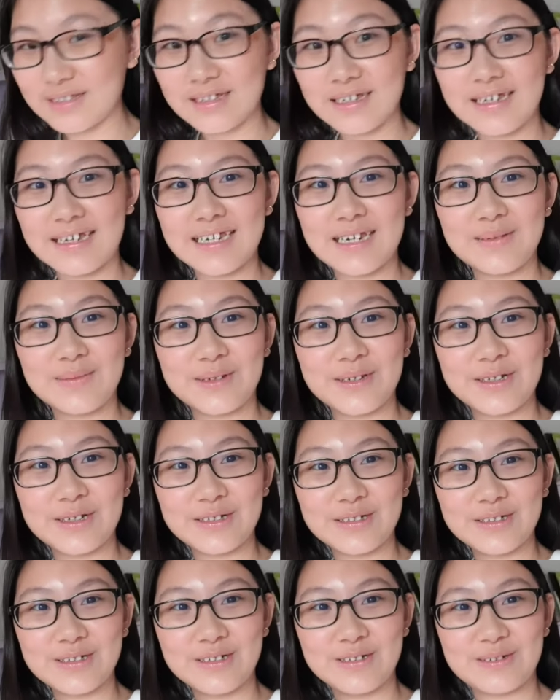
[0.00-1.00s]
and I'm
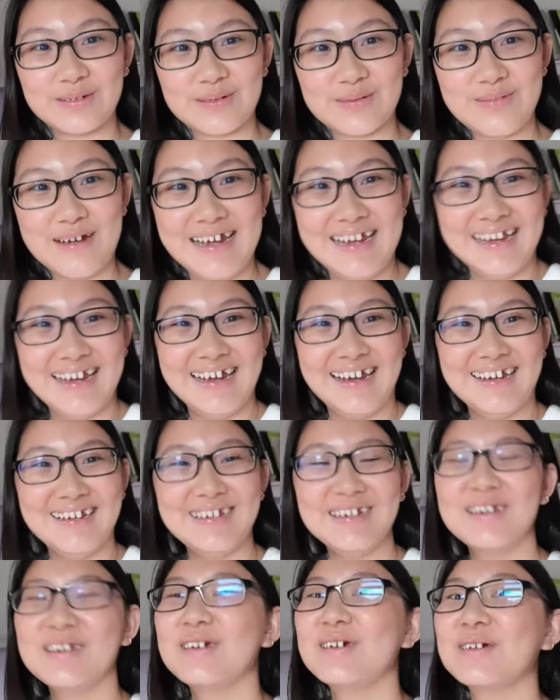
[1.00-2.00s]
here to do my
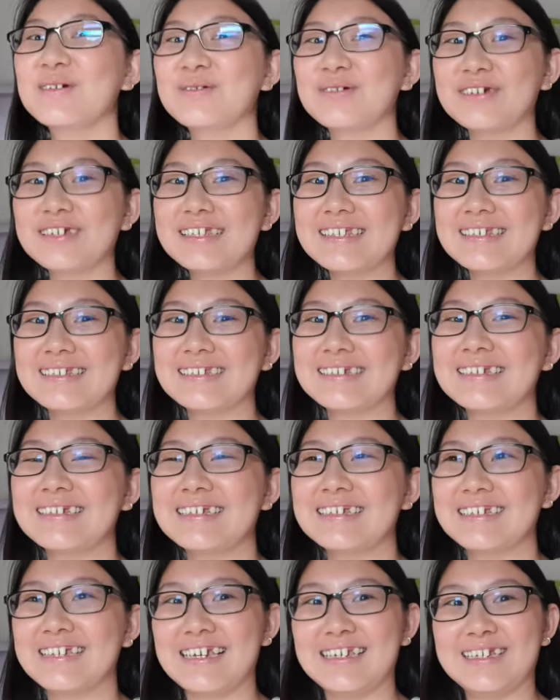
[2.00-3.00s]
first
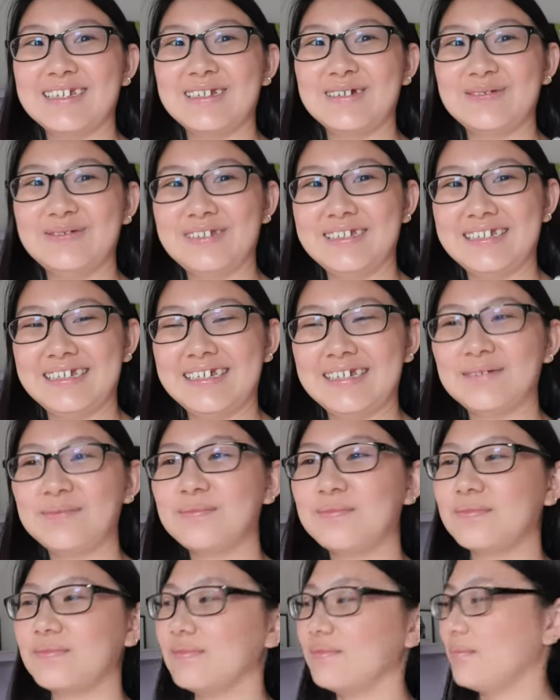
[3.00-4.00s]
check-in of the day.
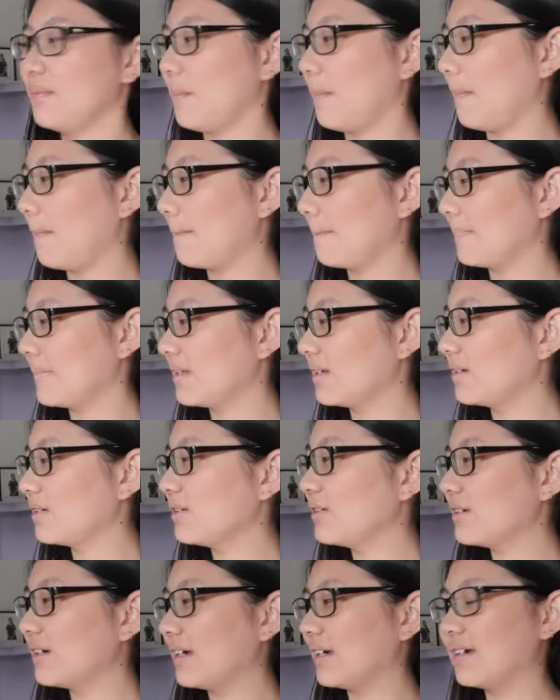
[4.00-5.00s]

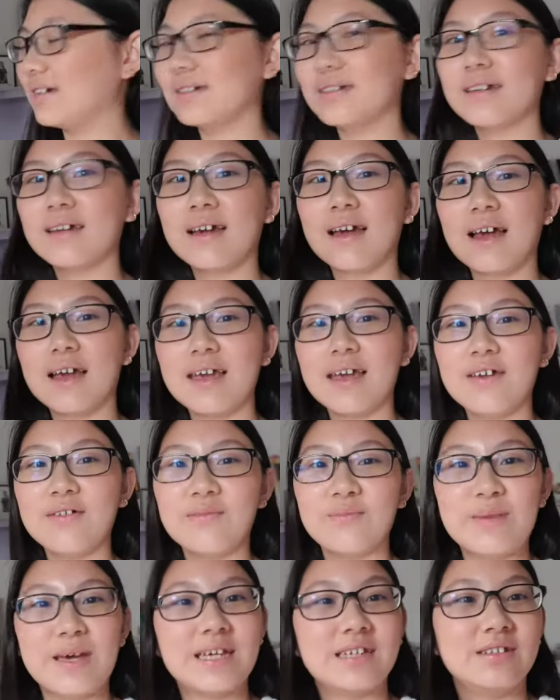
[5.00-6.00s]
Okay, I
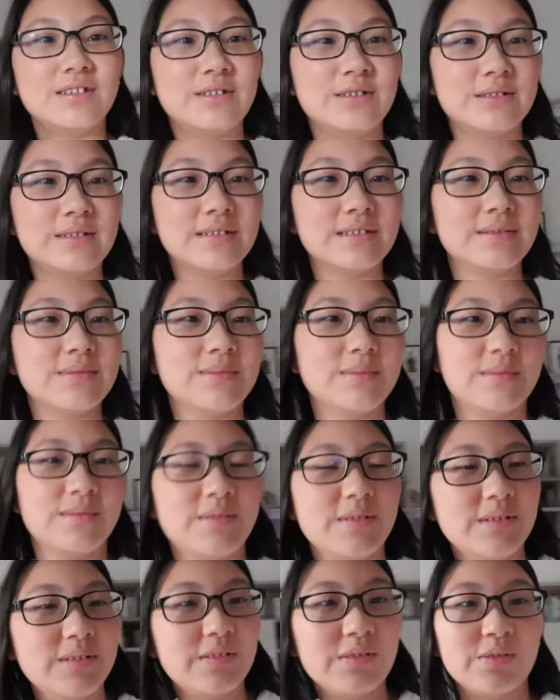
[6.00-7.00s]
have bad news
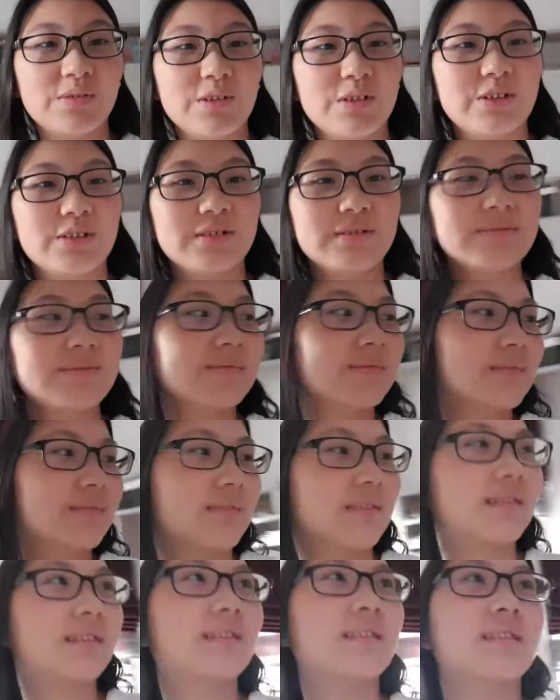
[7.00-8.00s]
for you.
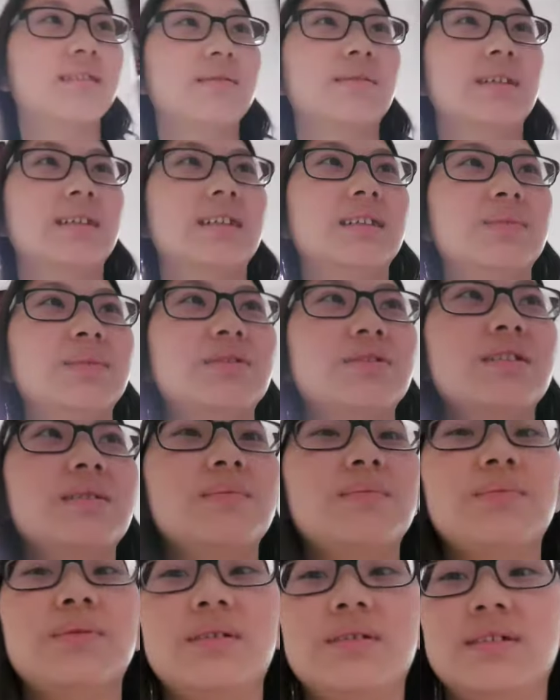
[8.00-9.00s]
Wait, let me try
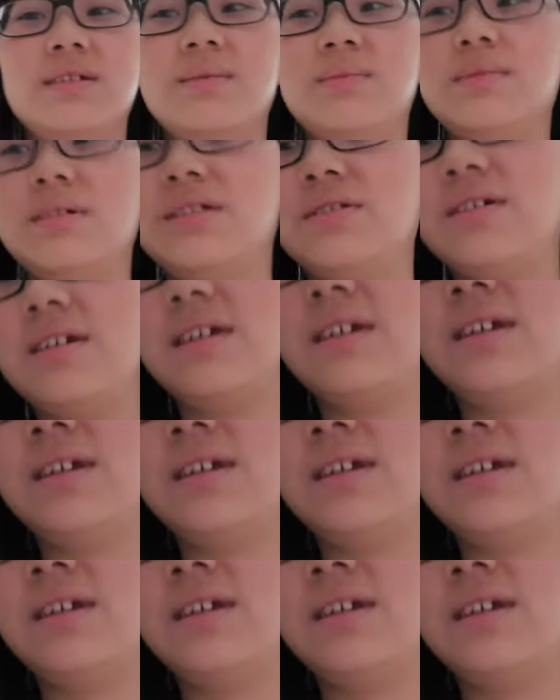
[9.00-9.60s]
and put you somewhere so I